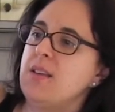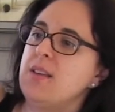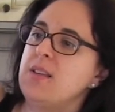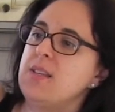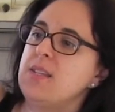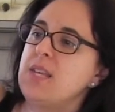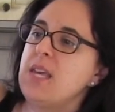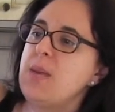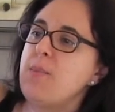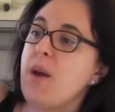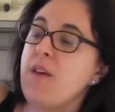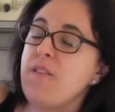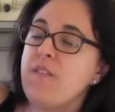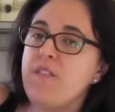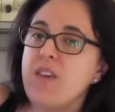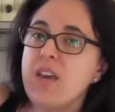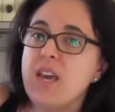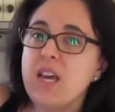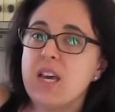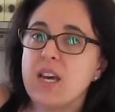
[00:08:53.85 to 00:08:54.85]
See, my
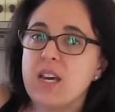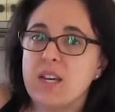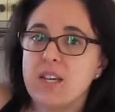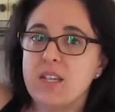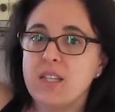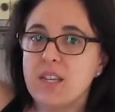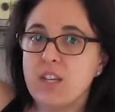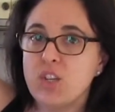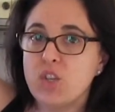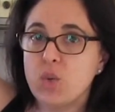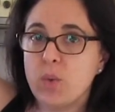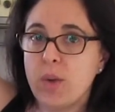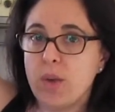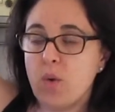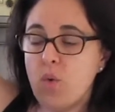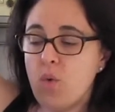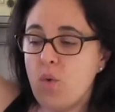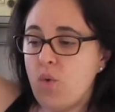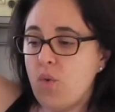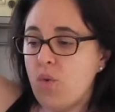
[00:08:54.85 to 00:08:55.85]
fingers are
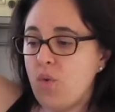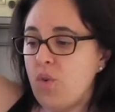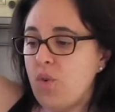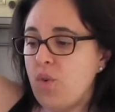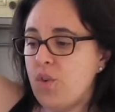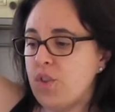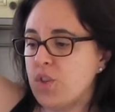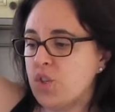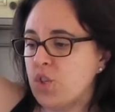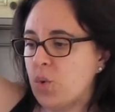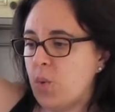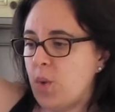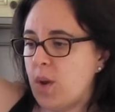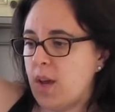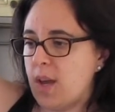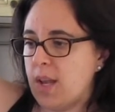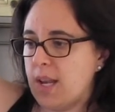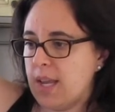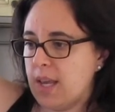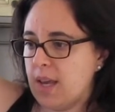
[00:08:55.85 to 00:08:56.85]
doing all the
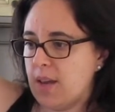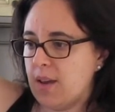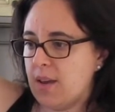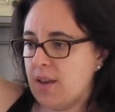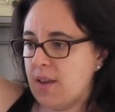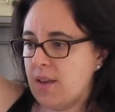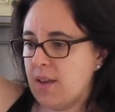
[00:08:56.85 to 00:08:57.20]
twirling.